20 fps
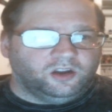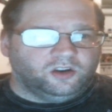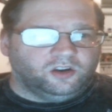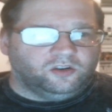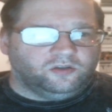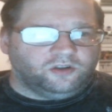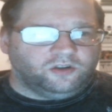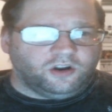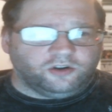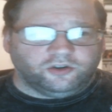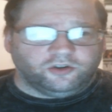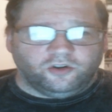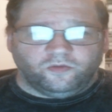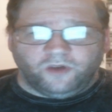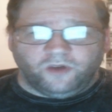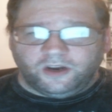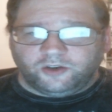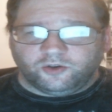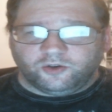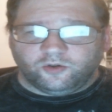Dr.
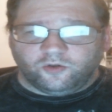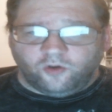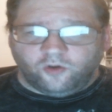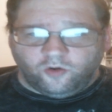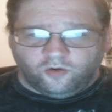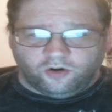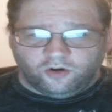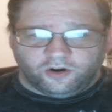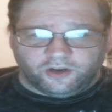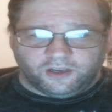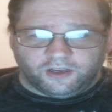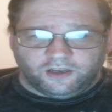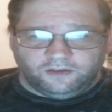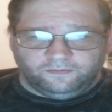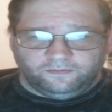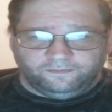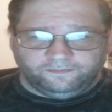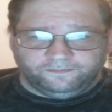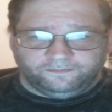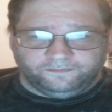Rachel
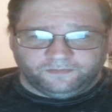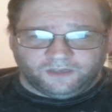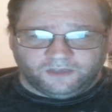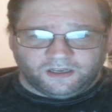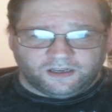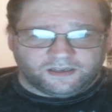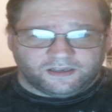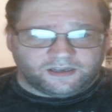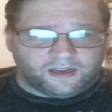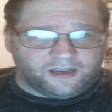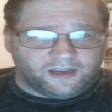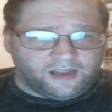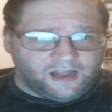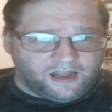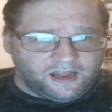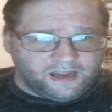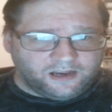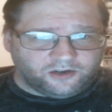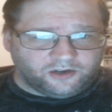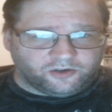Corrigan, a
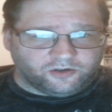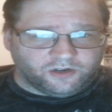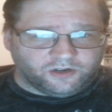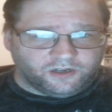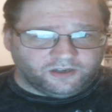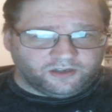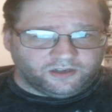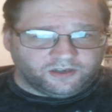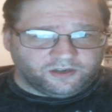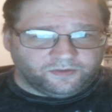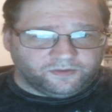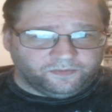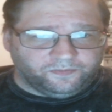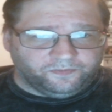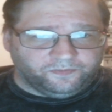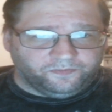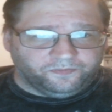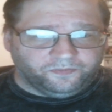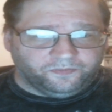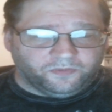psychiatrist,
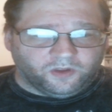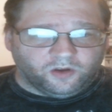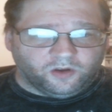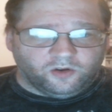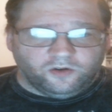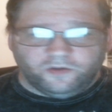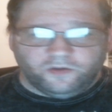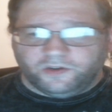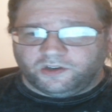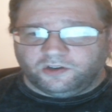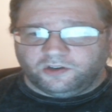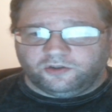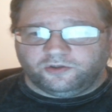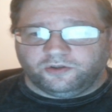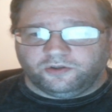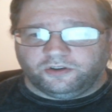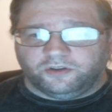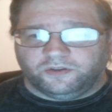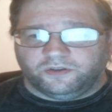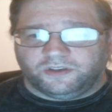who is
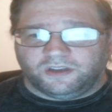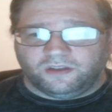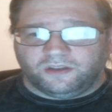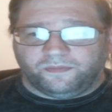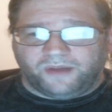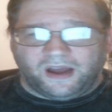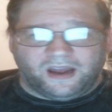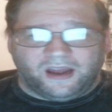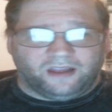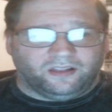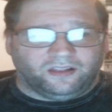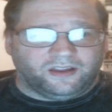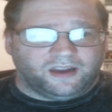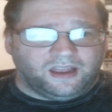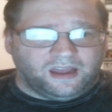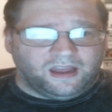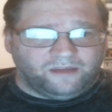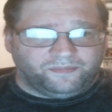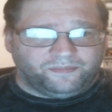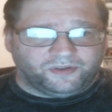introduced in the pilot
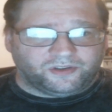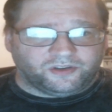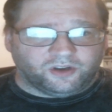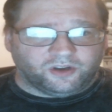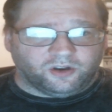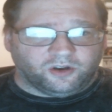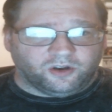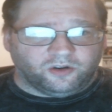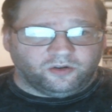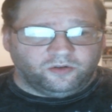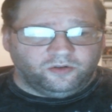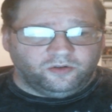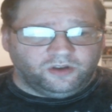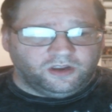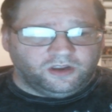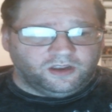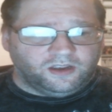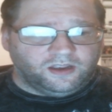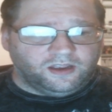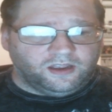episode
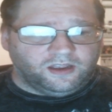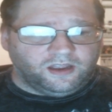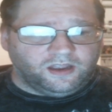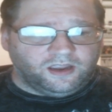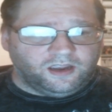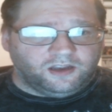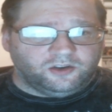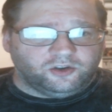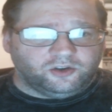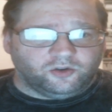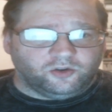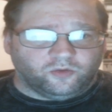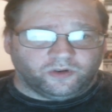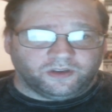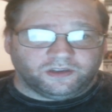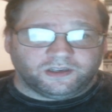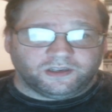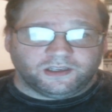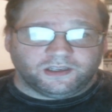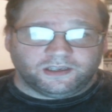and
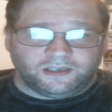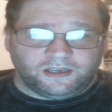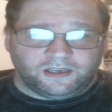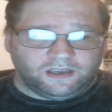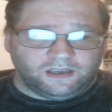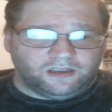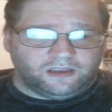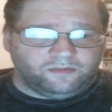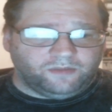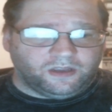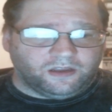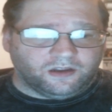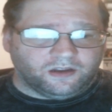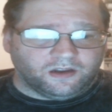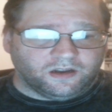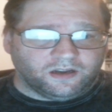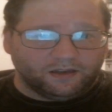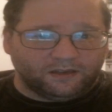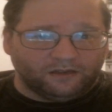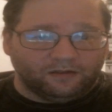joins the team
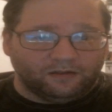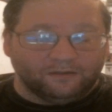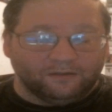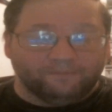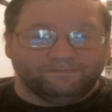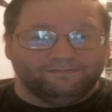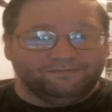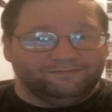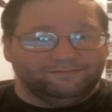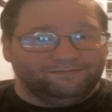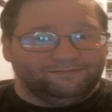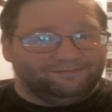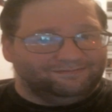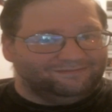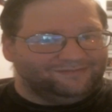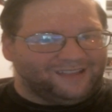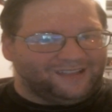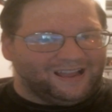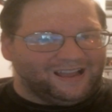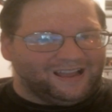because,
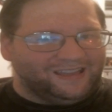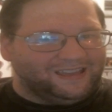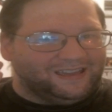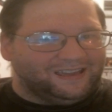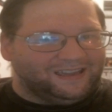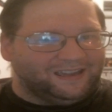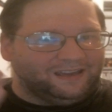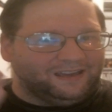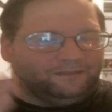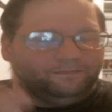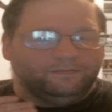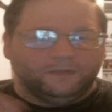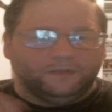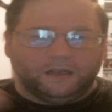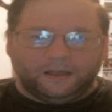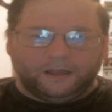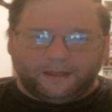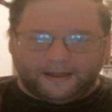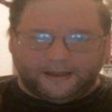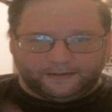again,
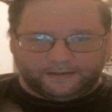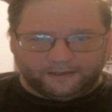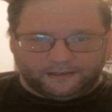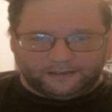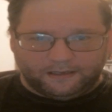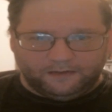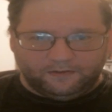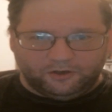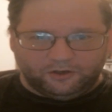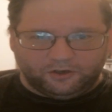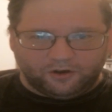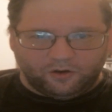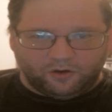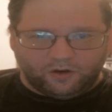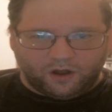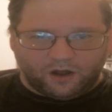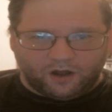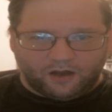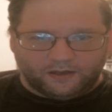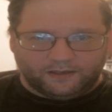classic TV show
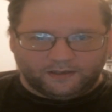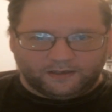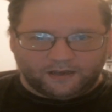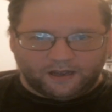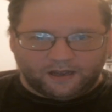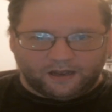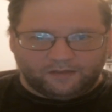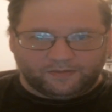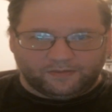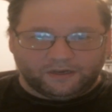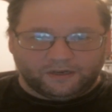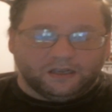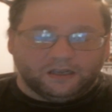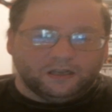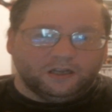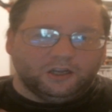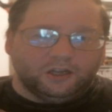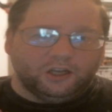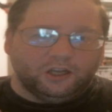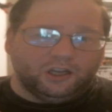concept.
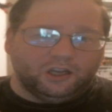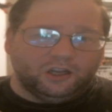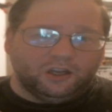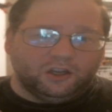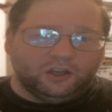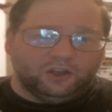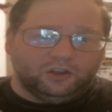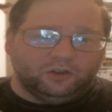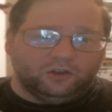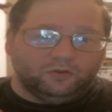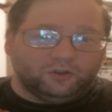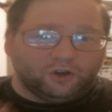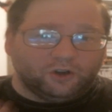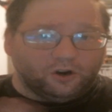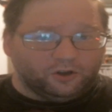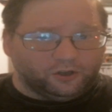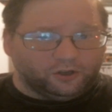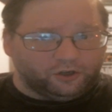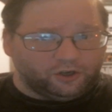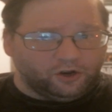You
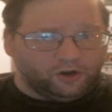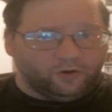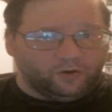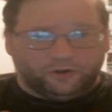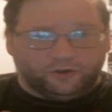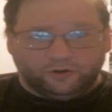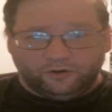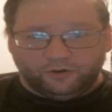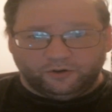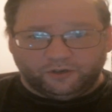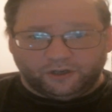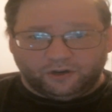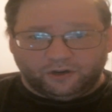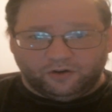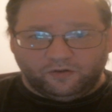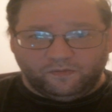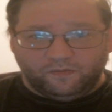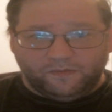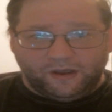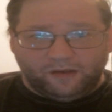start the show introducing a
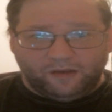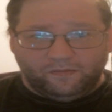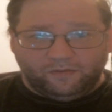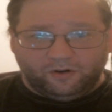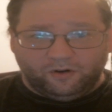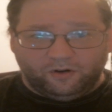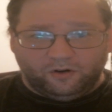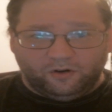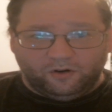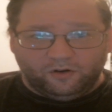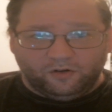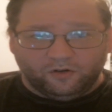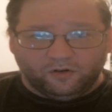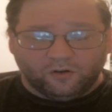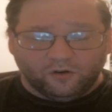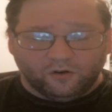new member,